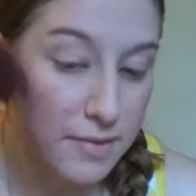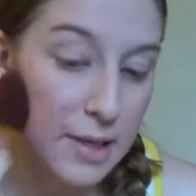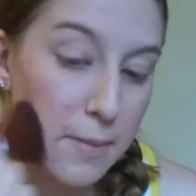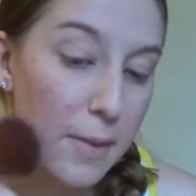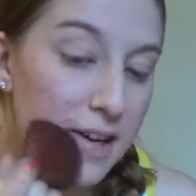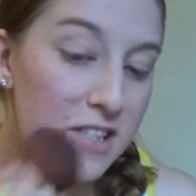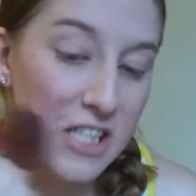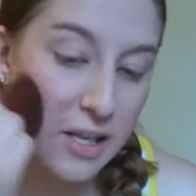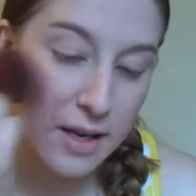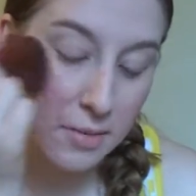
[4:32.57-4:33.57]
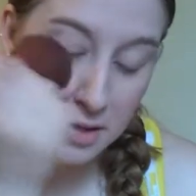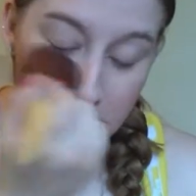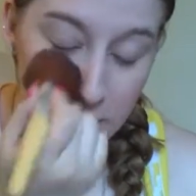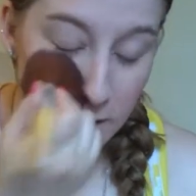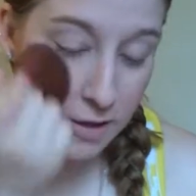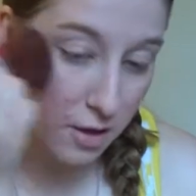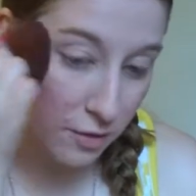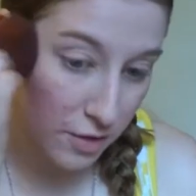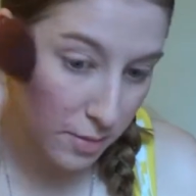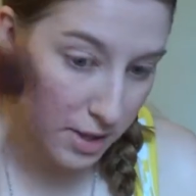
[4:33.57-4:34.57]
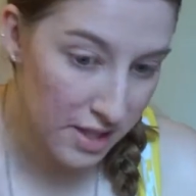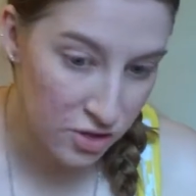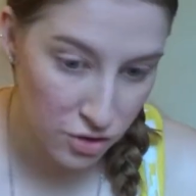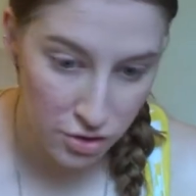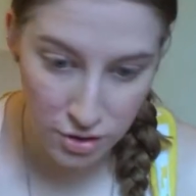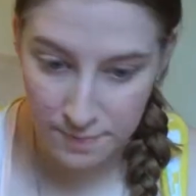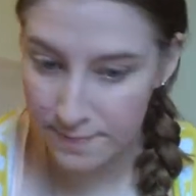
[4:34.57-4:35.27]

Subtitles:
It matches, and I put this on over the blush.